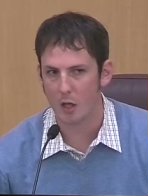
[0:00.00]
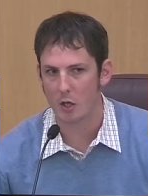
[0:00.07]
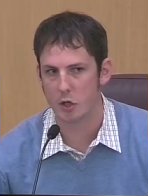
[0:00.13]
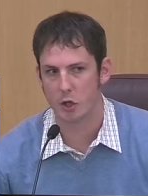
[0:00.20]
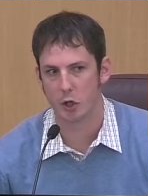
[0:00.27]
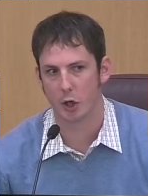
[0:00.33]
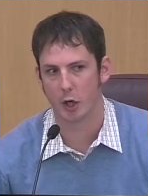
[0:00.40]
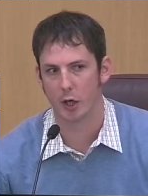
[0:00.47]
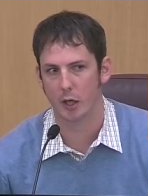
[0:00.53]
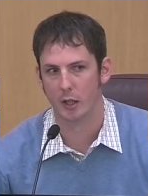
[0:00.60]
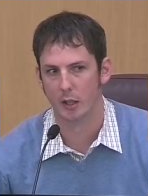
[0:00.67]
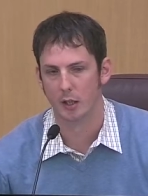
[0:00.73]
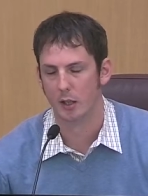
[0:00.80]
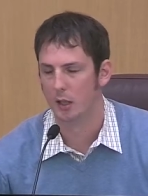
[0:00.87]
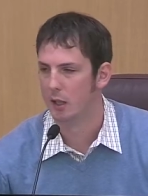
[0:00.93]
sugar.
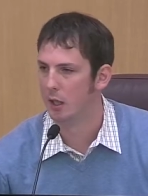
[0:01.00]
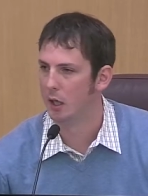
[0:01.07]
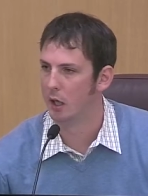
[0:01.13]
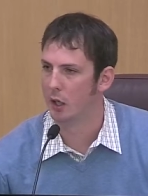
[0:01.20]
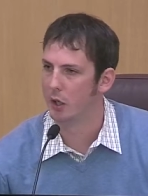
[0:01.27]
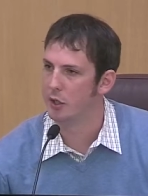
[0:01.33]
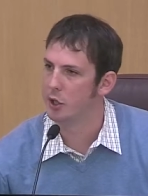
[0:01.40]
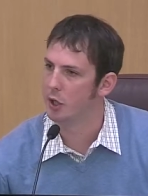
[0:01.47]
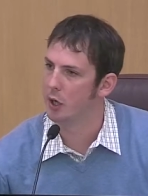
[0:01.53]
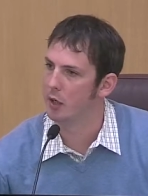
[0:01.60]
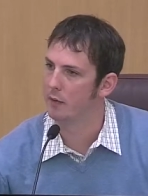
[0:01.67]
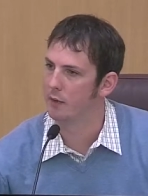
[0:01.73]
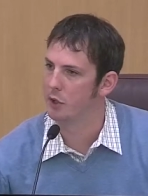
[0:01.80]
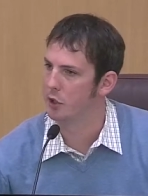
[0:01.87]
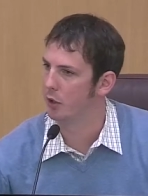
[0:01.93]
A good chunk
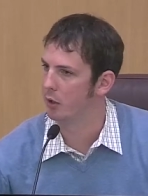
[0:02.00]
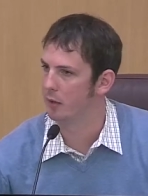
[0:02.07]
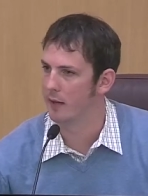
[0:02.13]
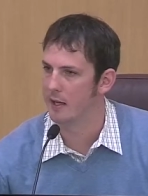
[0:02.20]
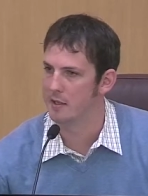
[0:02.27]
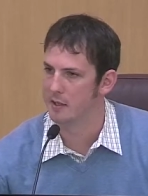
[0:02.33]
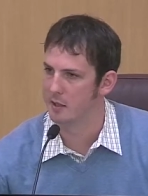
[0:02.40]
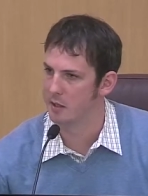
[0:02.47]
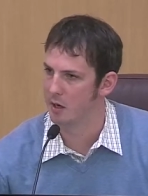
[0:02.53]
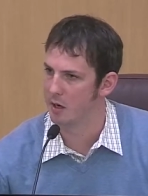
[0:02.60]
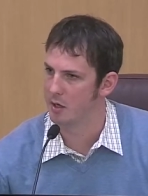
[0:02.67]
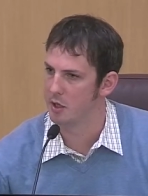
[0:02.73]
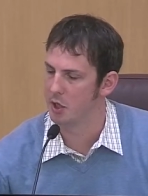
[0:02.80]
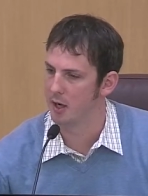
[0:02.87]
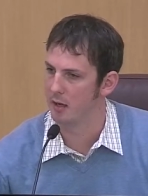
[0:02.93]
of the sugar that sits on
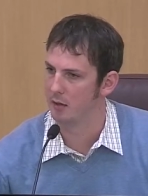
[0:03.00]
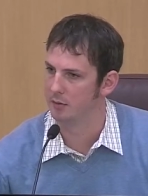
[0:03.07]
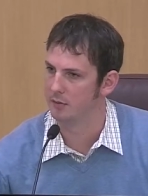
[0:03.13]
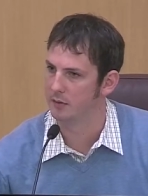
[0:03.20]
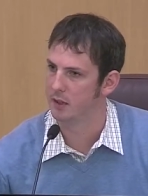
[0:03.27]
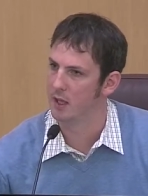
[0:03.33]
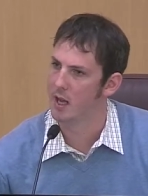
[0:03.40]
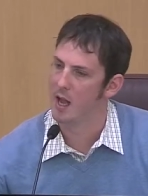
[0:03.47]
our shelves